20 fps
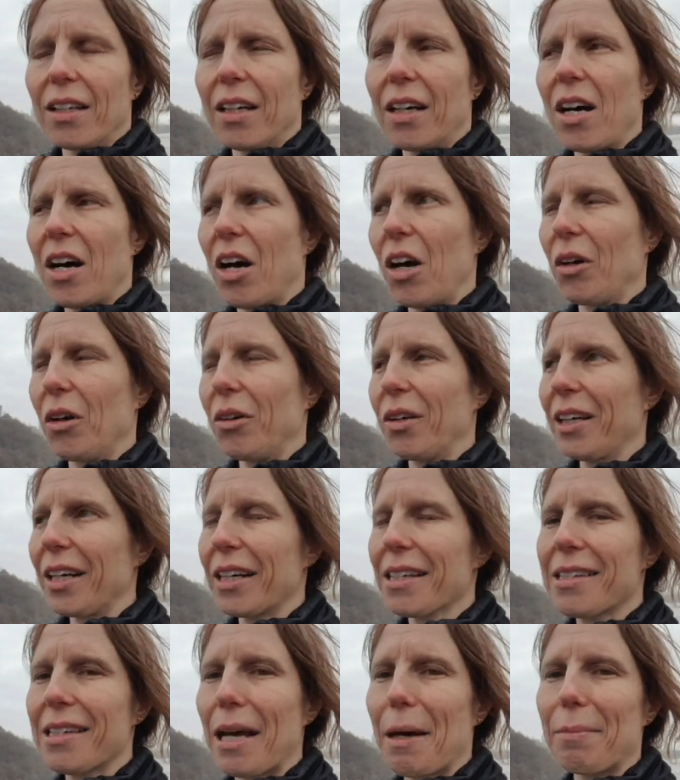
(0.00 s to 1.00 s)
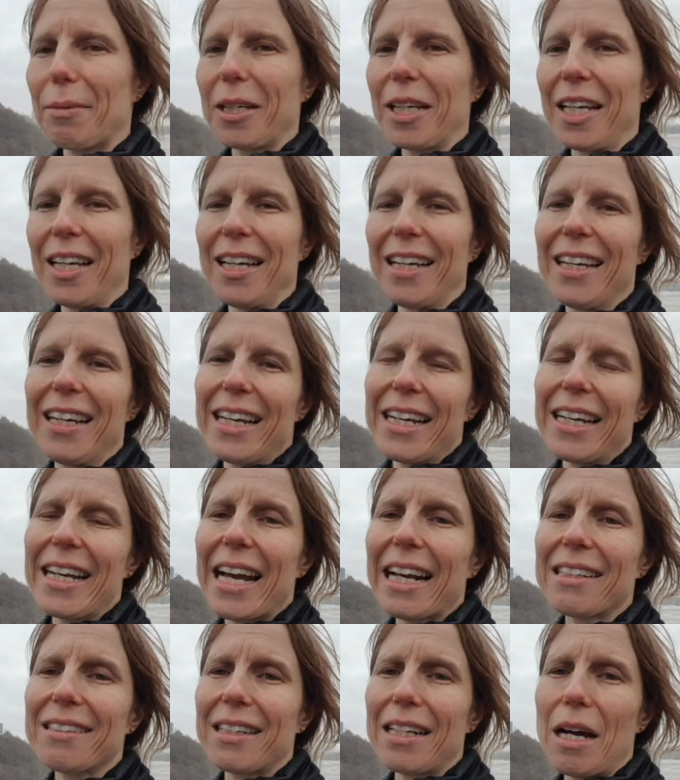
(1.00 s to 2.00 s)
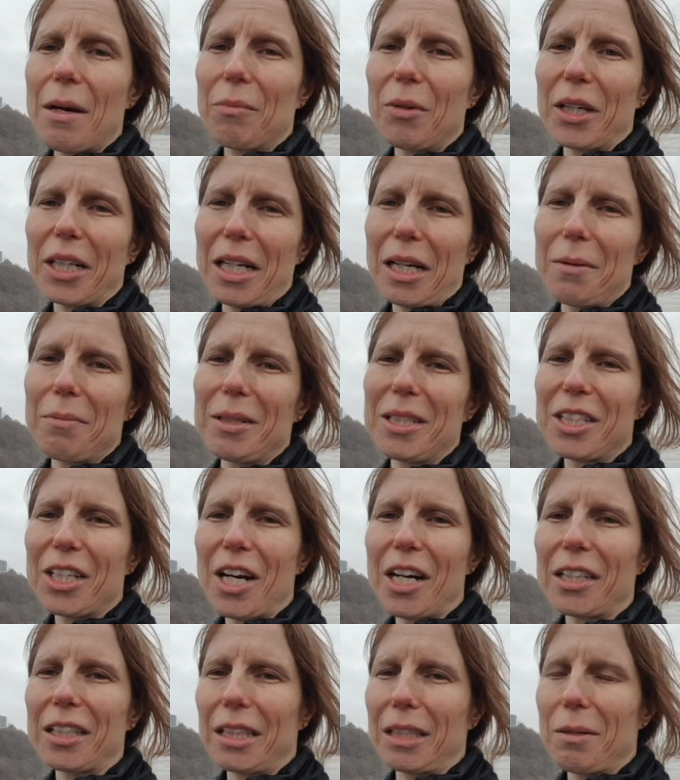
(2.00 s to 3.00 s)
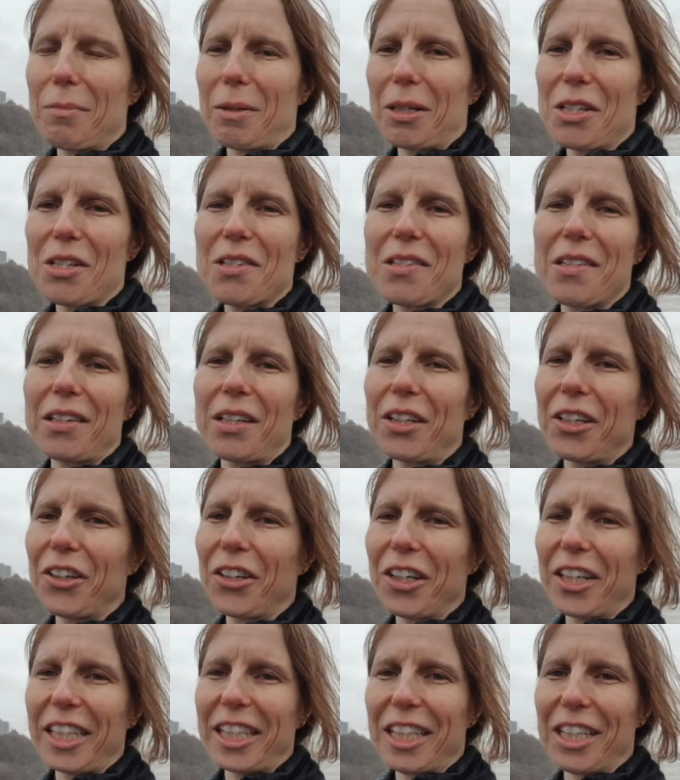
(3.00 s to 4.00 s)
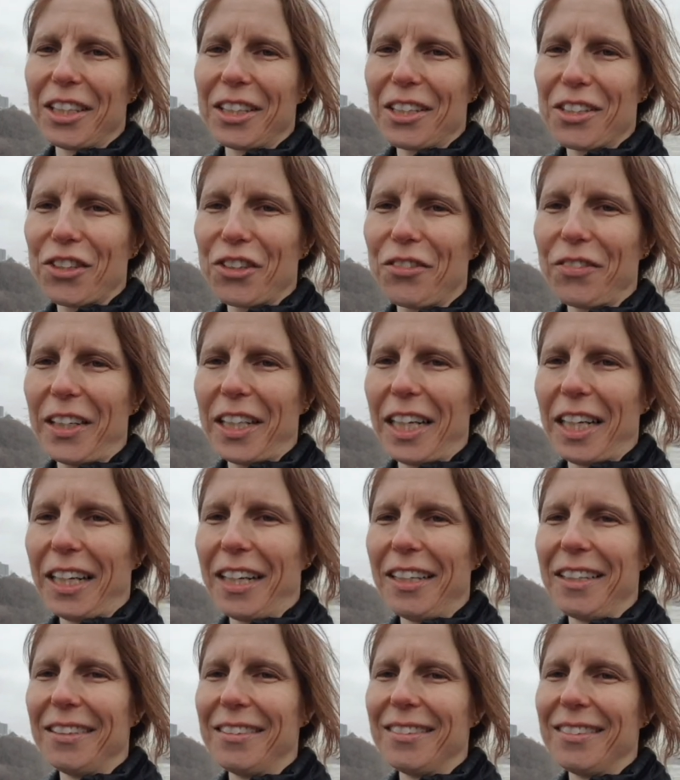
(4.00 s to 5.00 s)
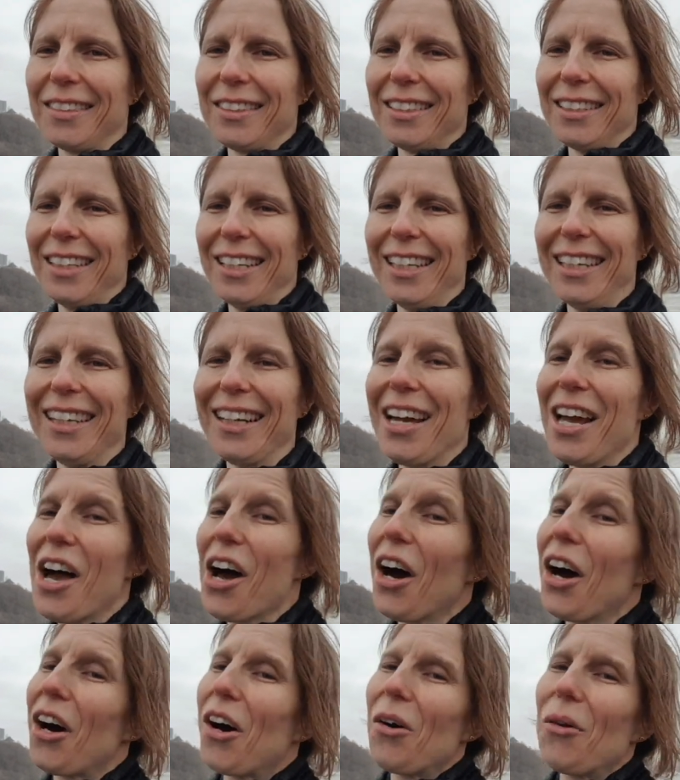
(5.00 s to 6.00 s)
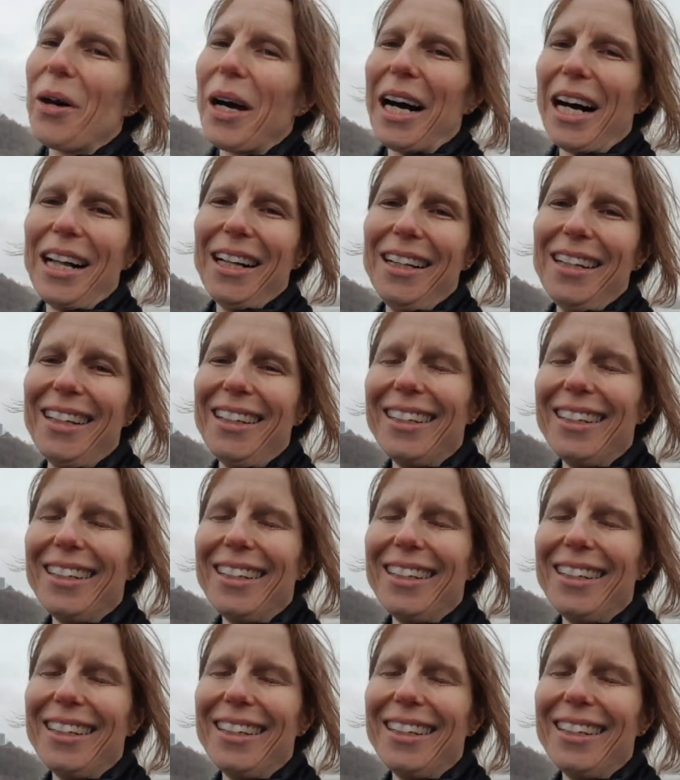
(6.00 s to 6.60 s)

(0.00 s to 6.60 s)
Oh, except next time we're going to be talking about security on the Shvil. Oh well.